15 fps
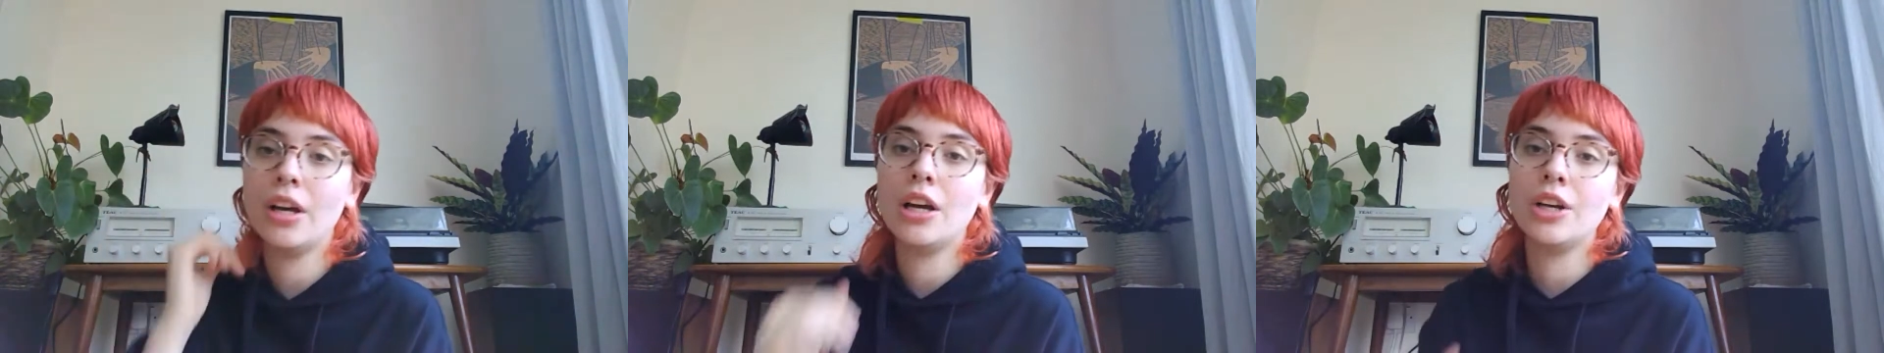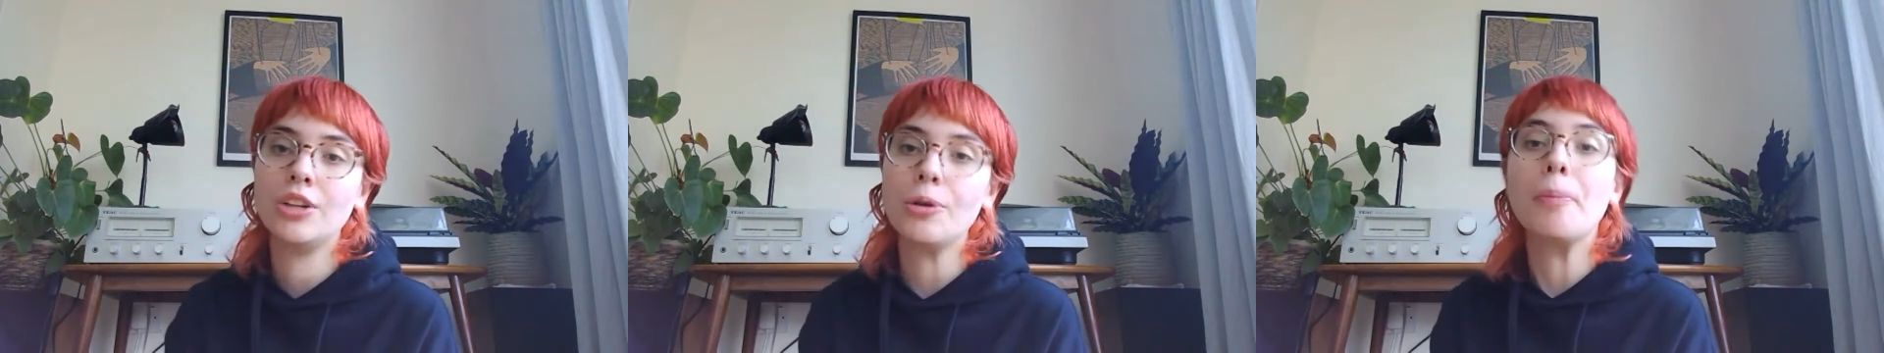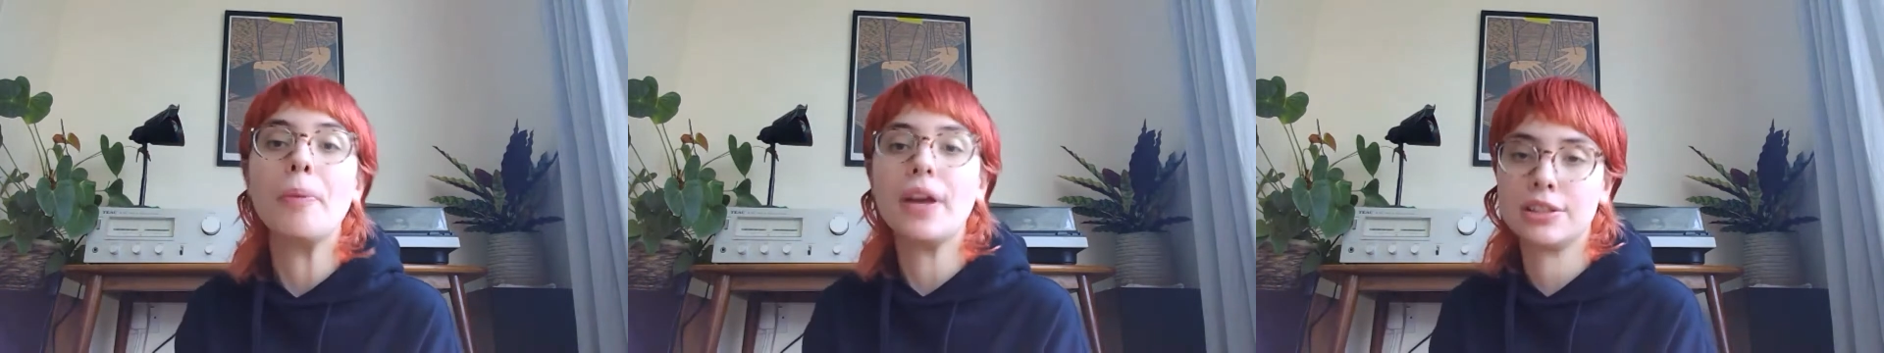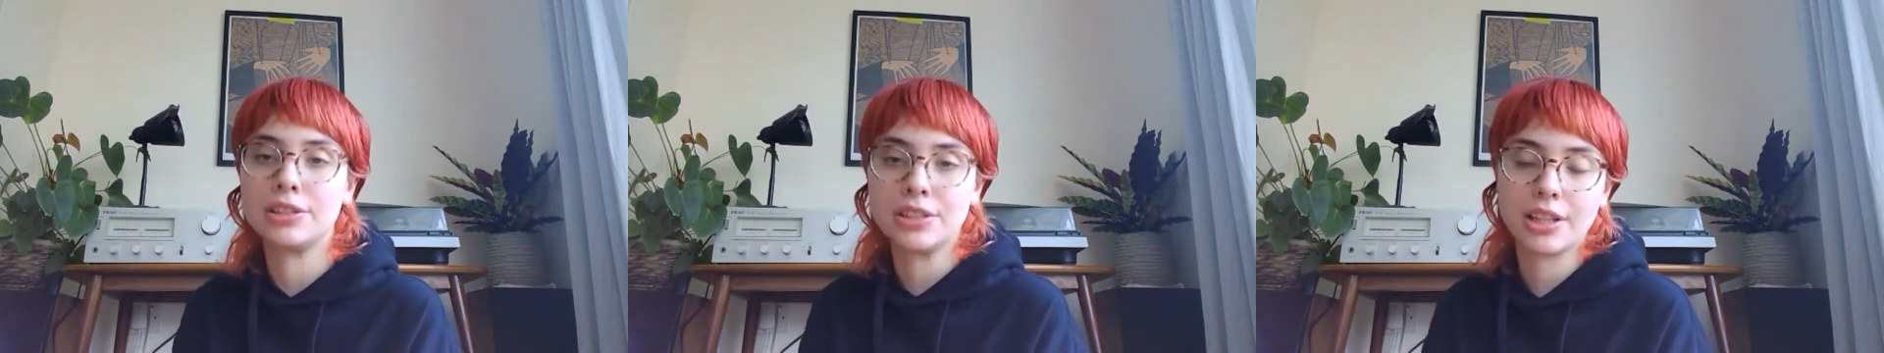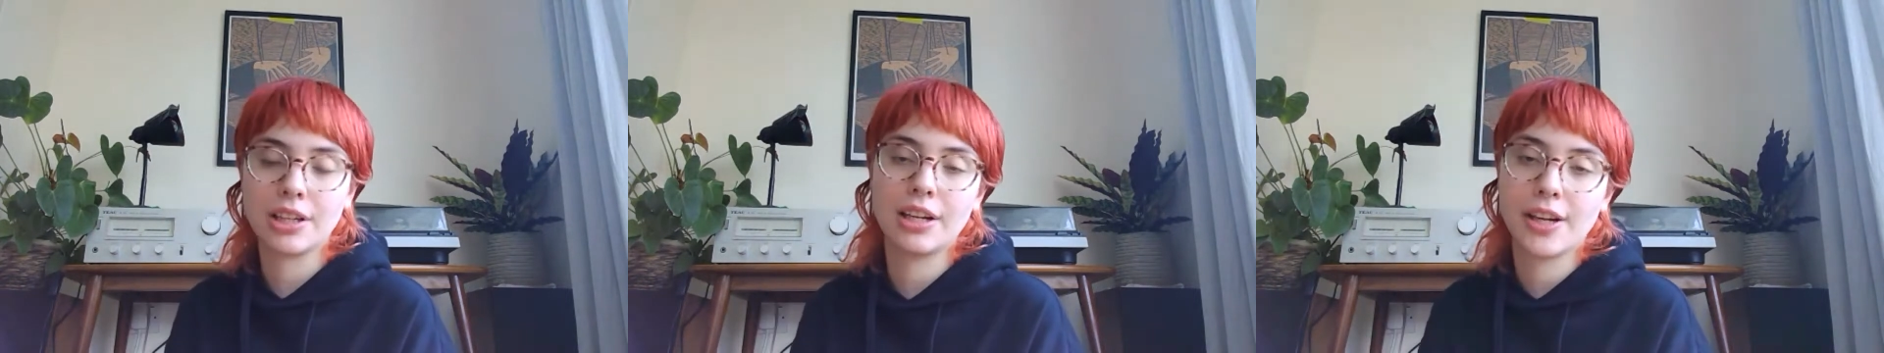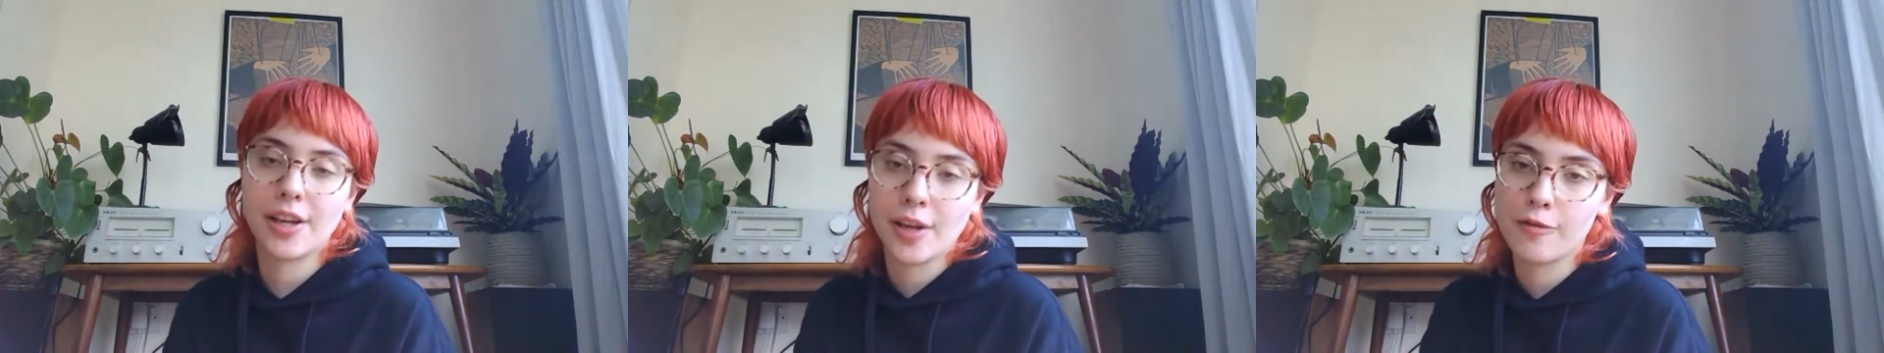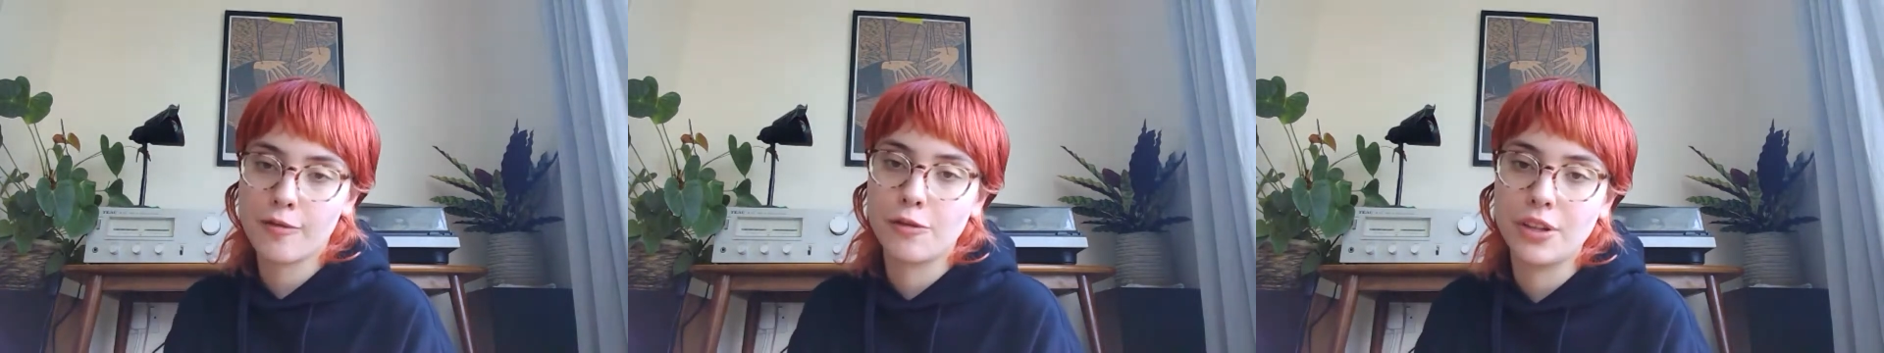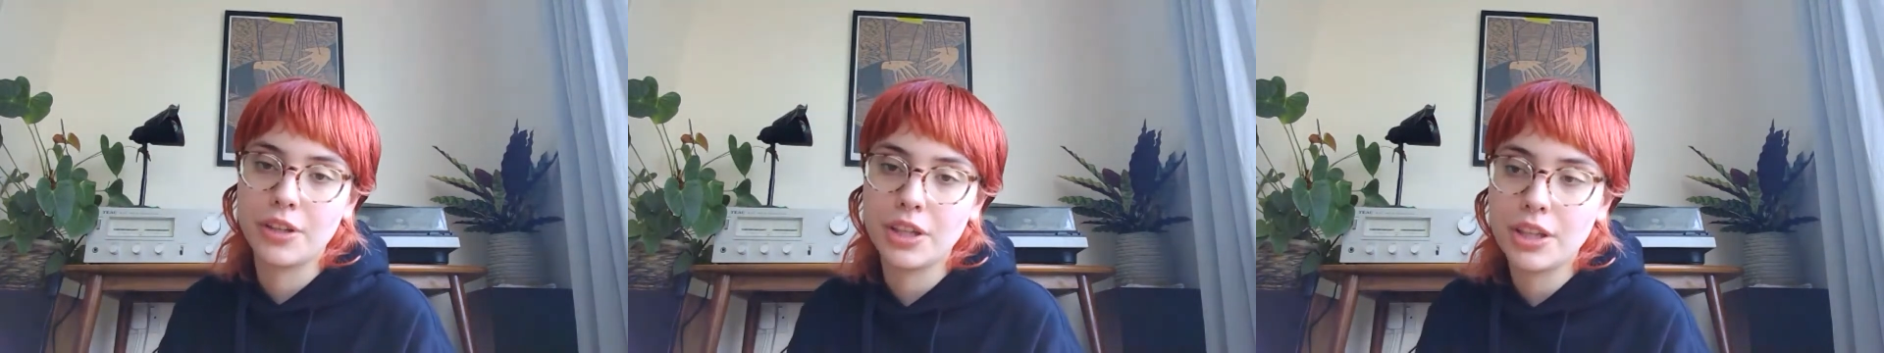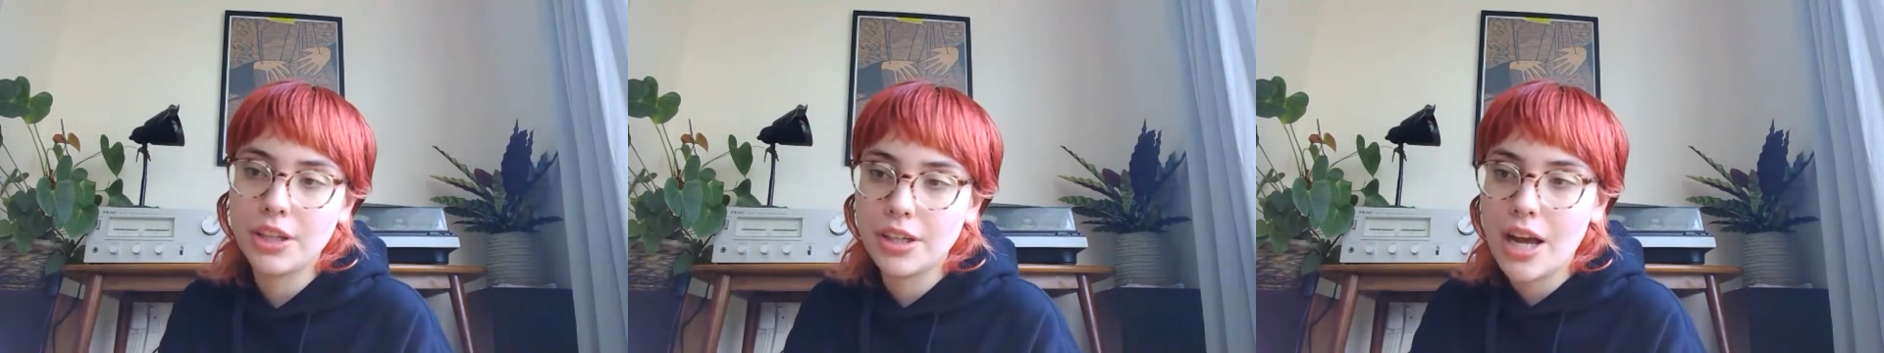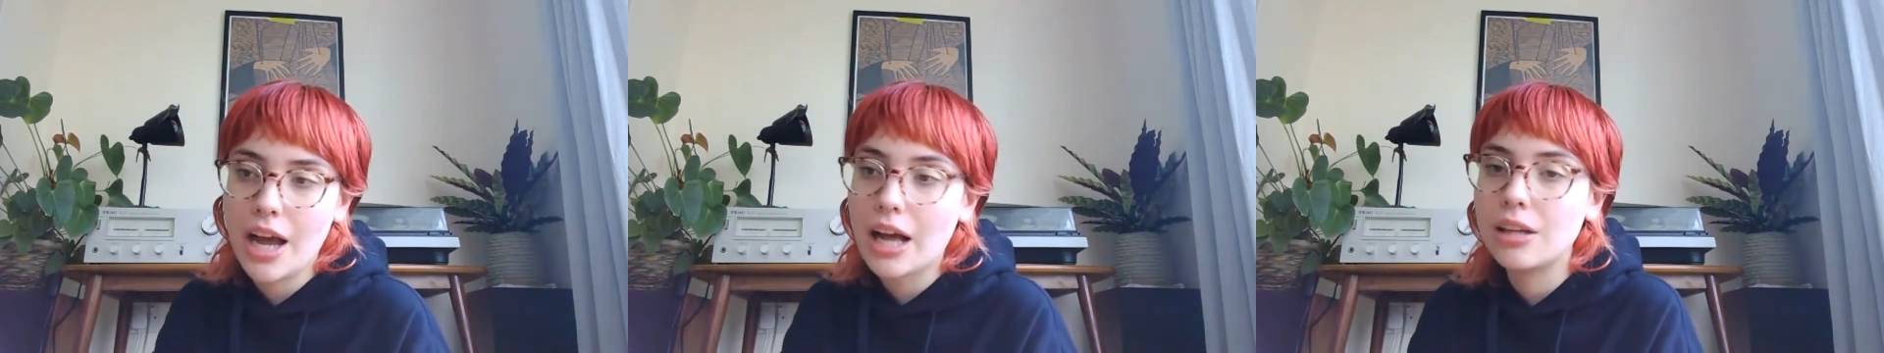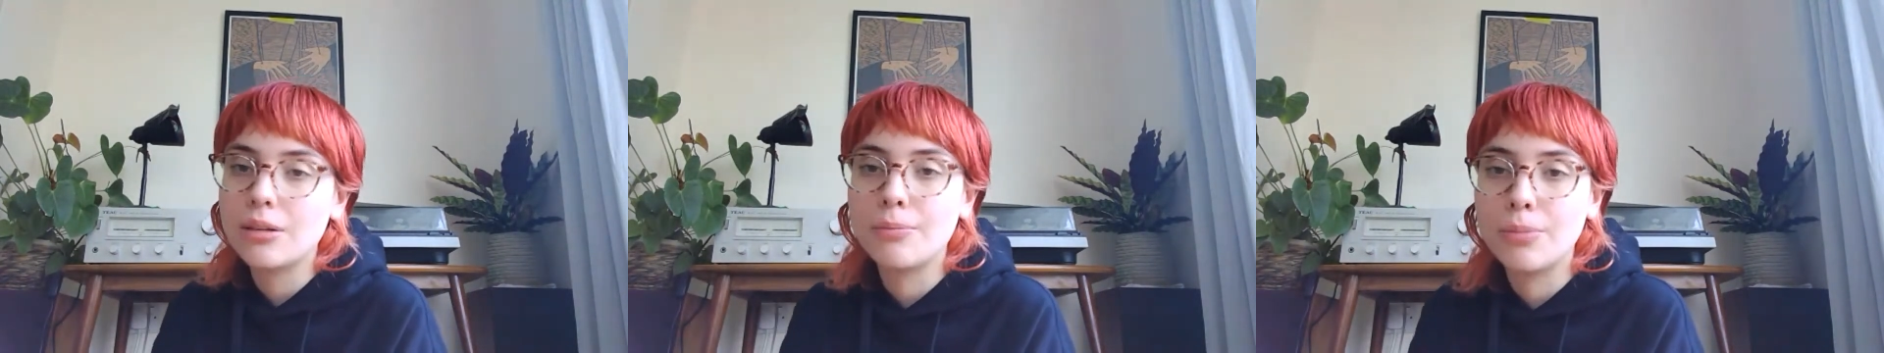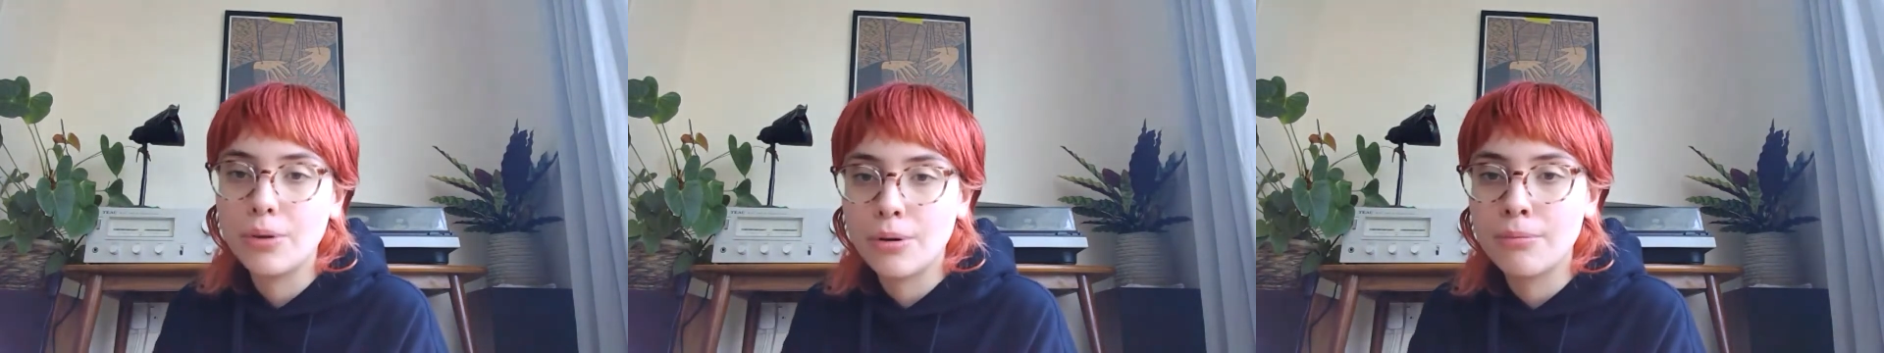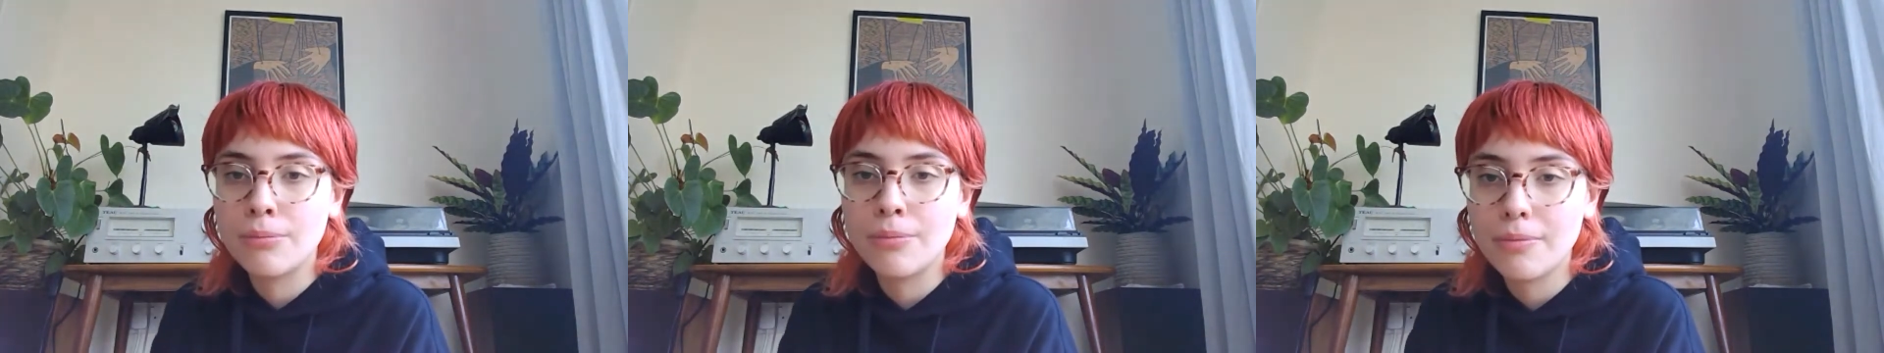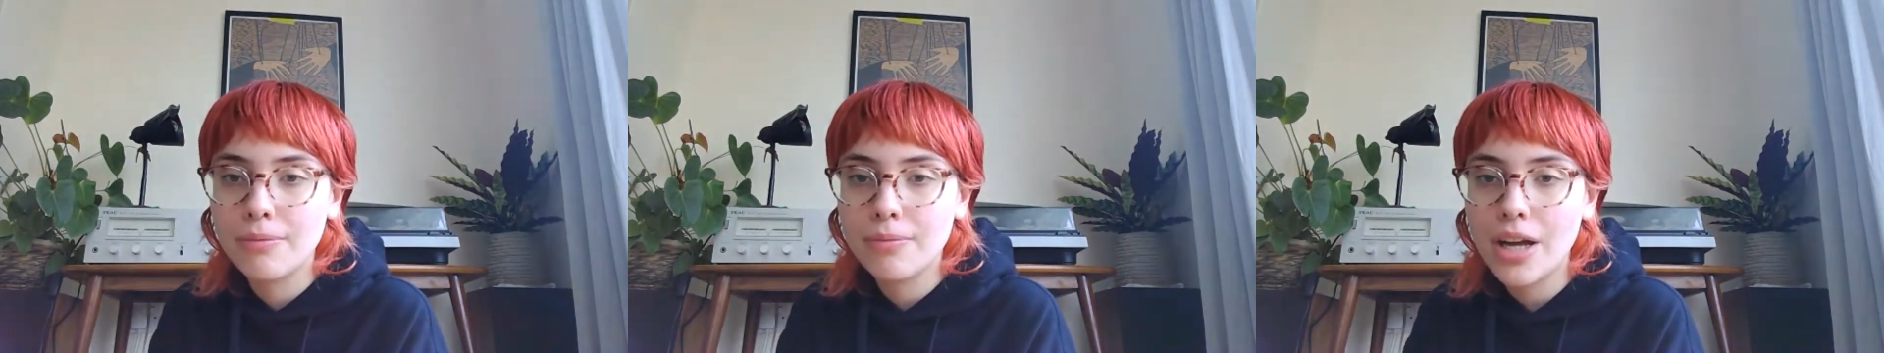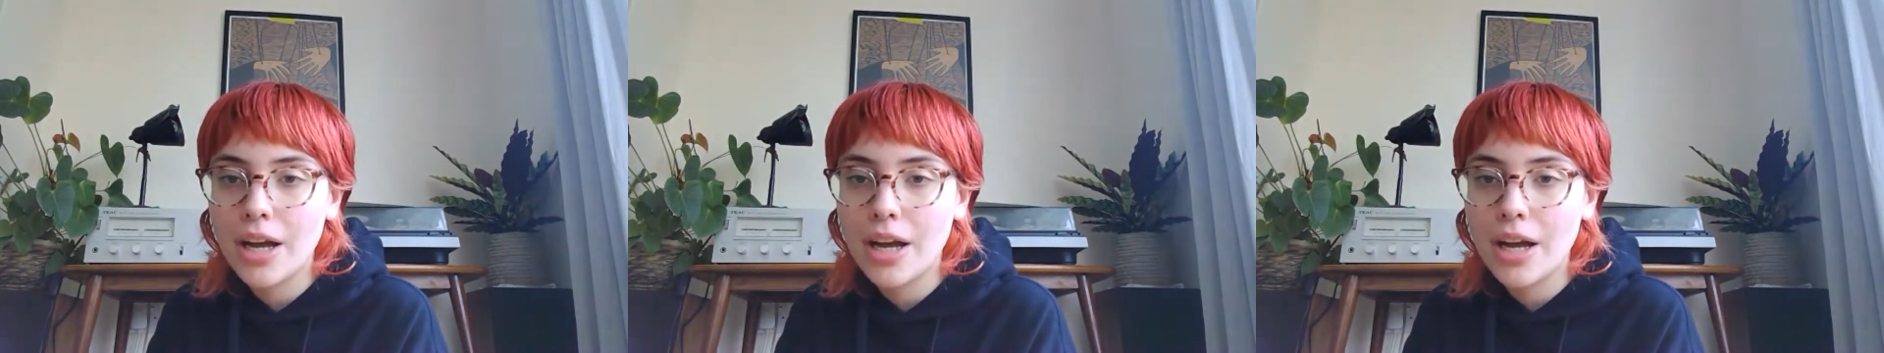to basically give the album